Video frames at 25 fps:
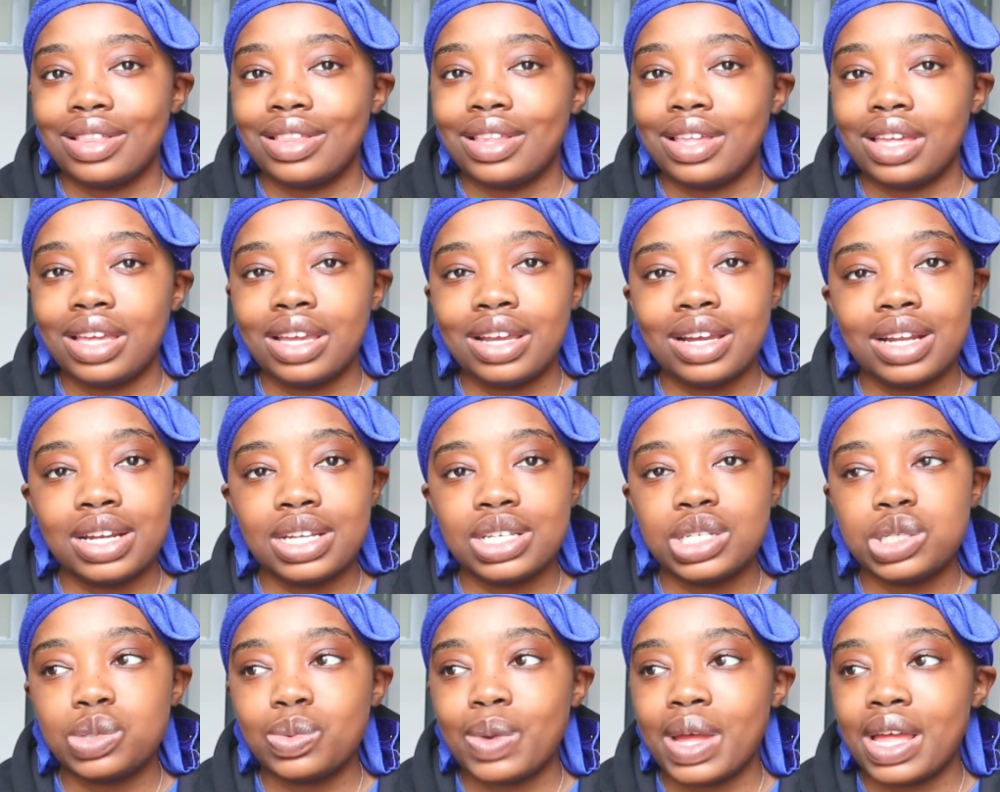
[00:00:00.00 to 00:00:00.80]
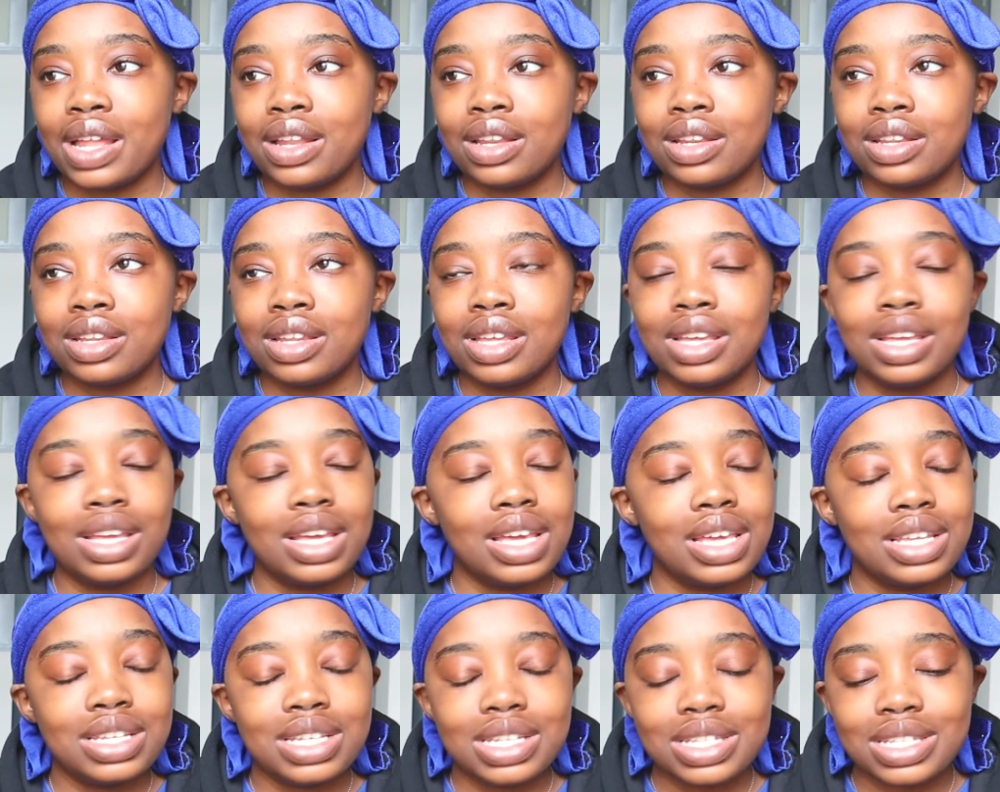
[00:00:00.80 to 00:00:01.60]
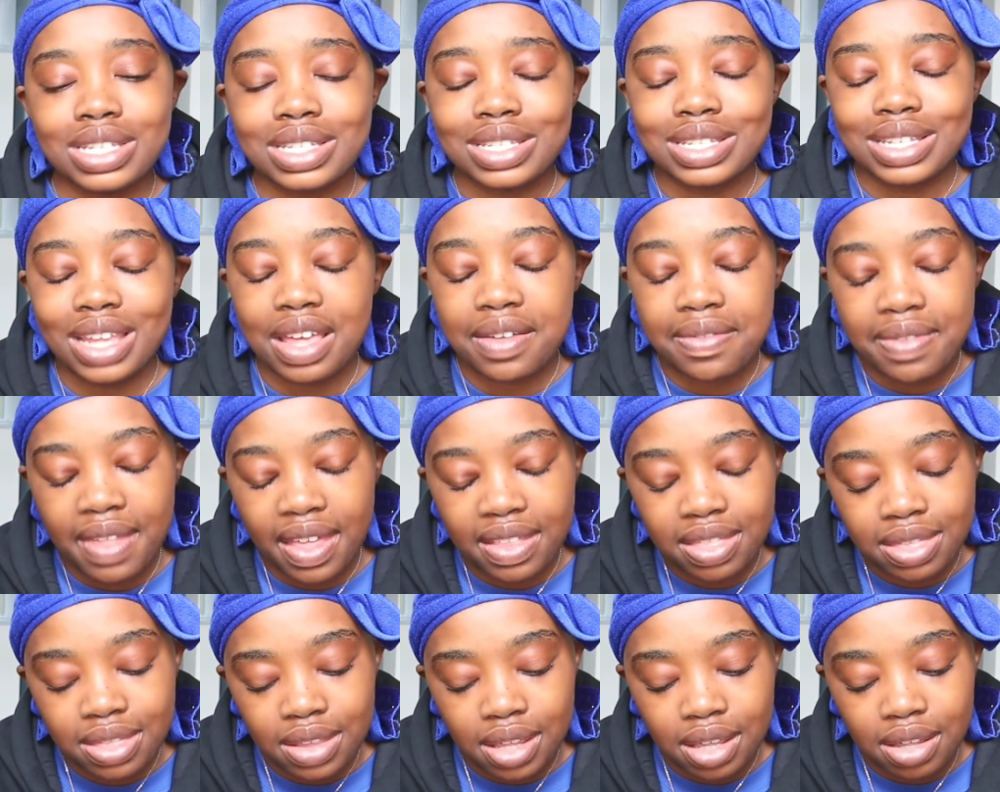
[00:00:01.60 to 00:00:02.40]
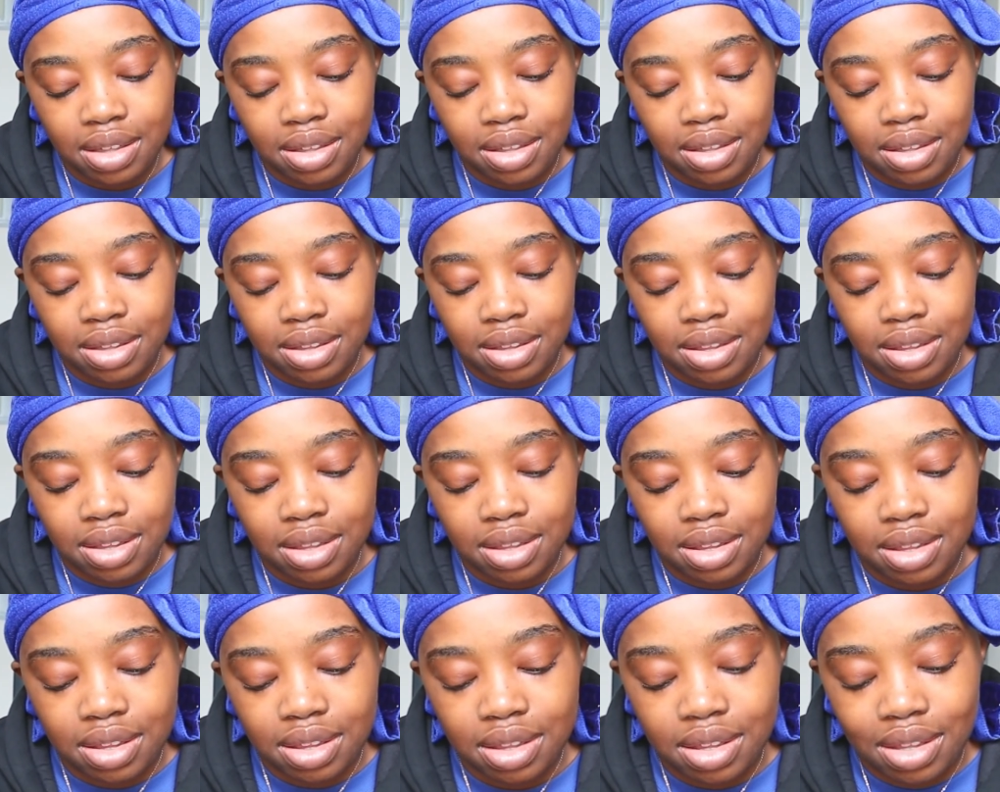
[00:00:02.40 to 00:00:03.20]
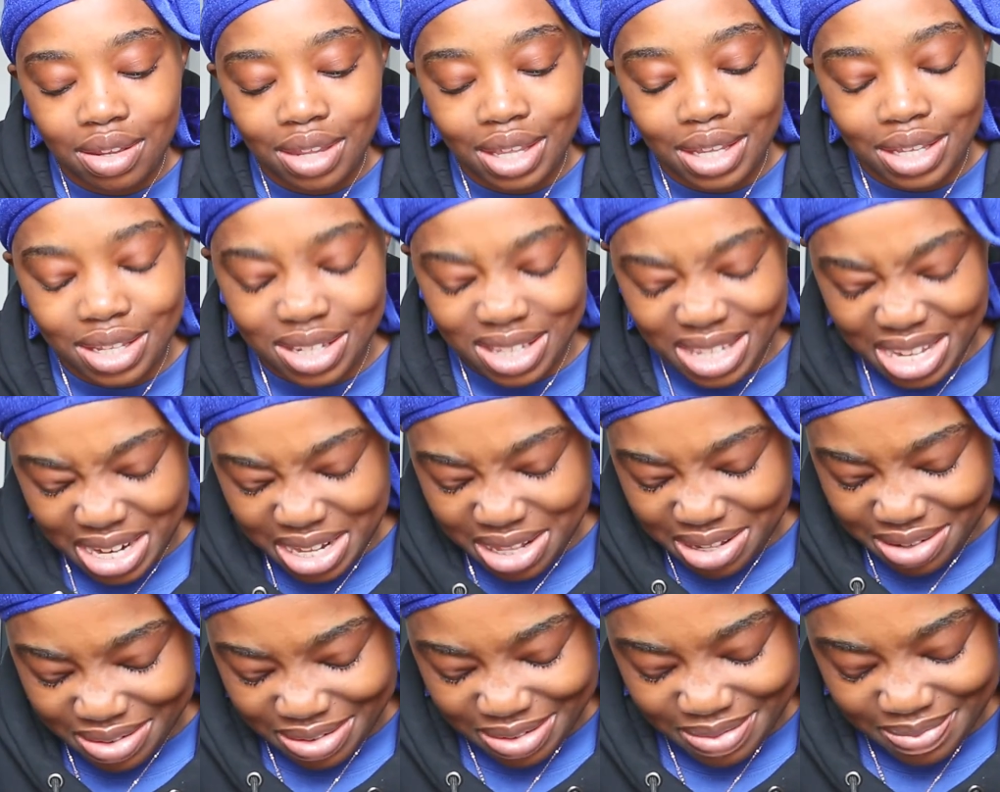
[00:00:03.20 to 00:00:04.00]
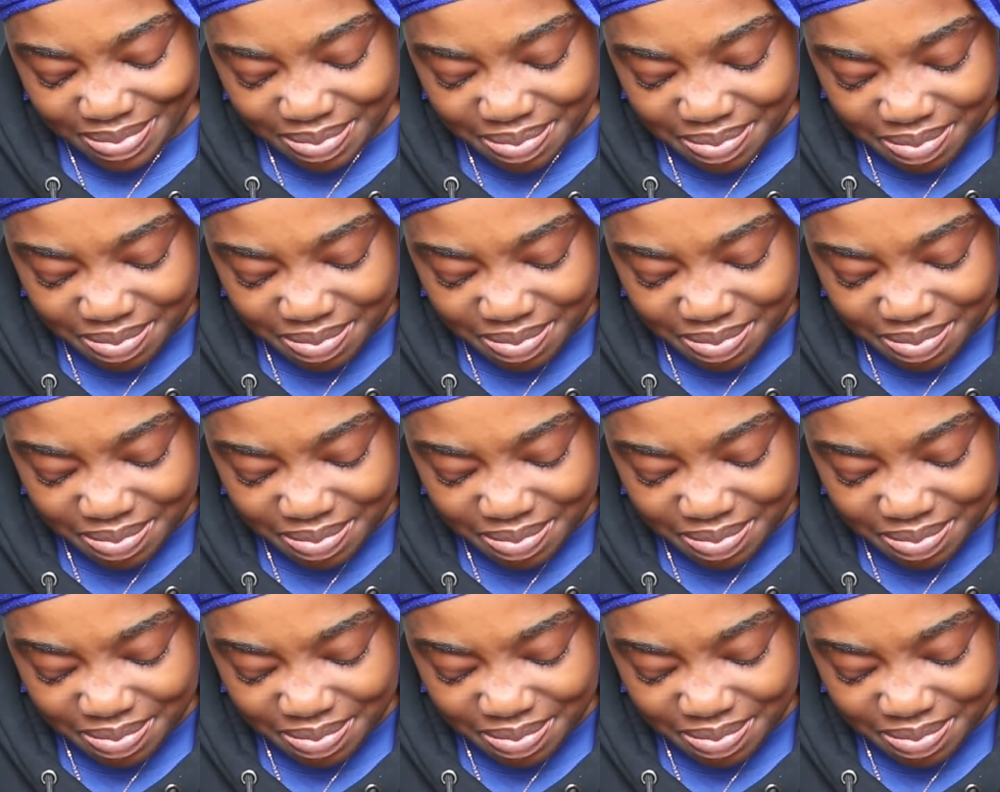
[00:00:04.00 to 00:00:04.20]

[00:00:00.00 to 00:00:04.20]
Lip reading: The English one, it just doesn't have that thing, like that.